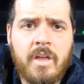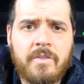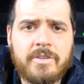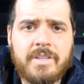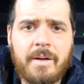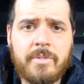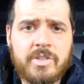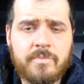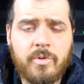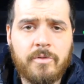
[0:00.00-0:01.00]
There's not
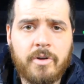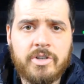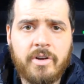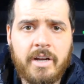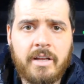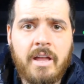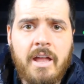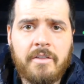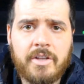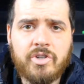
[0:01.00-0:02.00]
much more frustrating
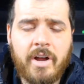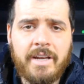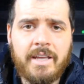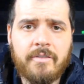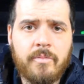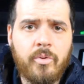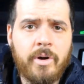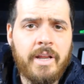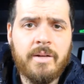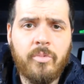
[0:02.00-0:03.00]
than trying to get from
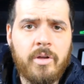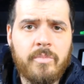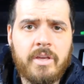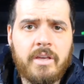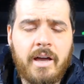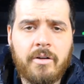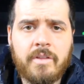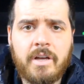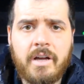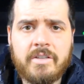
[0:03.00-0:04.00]
point A to point B out on
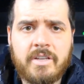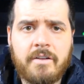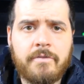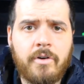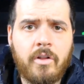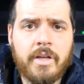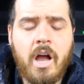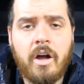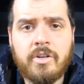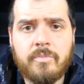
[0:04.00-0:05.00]
the ice and falling
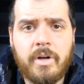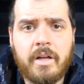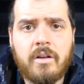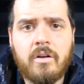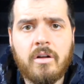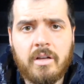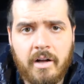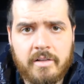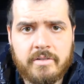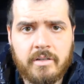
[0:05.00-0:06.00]
on your butt
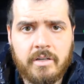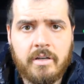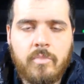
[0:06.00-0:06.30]
constantly.